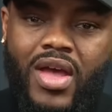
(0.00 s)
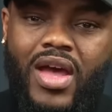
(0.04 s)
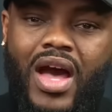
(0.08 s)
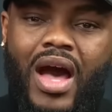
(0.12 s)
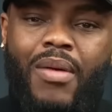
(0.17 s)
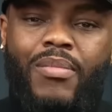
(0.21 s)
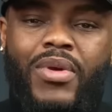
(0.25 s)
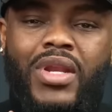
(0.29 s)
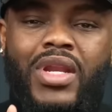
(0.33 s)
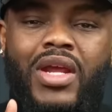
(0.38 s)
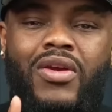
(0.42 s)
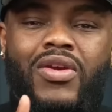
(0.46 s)

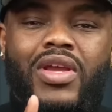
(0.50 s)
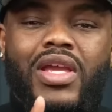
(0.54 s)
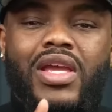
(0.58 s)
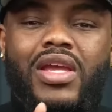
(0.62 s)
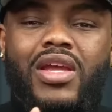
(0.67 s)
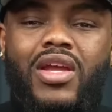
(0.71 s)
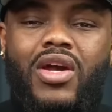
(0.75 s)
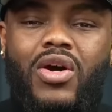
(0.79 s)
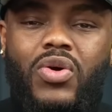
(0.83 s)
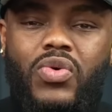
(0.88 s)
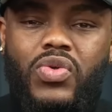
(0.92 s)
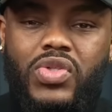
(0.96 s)
I'm in their
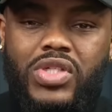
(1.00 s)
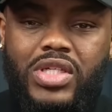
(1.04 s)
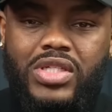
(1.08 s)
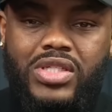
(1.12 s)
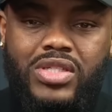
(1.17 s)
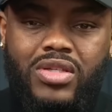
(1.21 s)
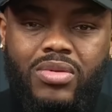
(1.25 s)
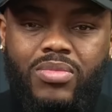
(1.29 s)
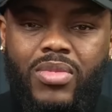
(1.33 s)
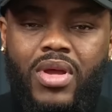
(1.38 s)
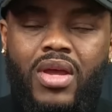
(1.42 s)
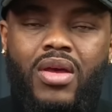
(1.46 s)

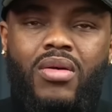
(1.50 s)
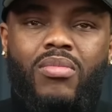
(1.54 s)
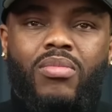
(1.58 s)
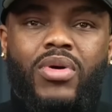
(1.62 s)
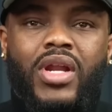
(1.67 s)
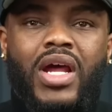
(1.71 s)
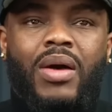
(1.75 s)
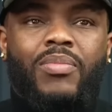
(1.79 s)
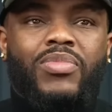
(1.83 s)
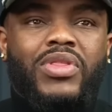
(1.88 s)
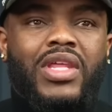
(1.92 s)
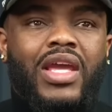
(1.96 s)
ecosystem, but
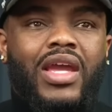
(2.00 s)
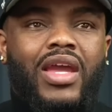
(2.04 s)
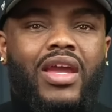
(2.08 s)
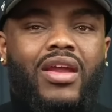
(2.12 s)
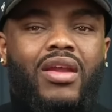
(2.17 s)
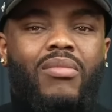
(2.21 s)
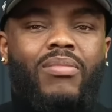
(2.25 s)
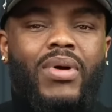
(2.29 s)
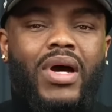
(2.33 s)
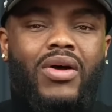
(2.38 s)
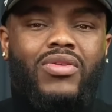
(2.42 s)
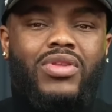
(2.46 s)
I'm thinking
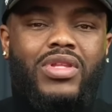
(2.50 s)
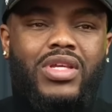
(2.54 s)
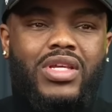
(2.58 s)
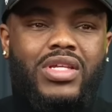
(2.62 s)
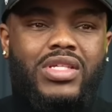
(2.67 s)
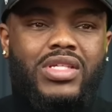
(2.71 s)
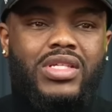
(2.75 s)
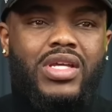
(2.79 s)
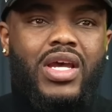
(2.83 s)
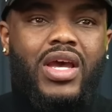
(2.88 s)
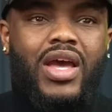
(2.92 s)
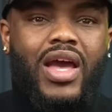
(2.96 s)
about
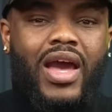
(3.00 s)
this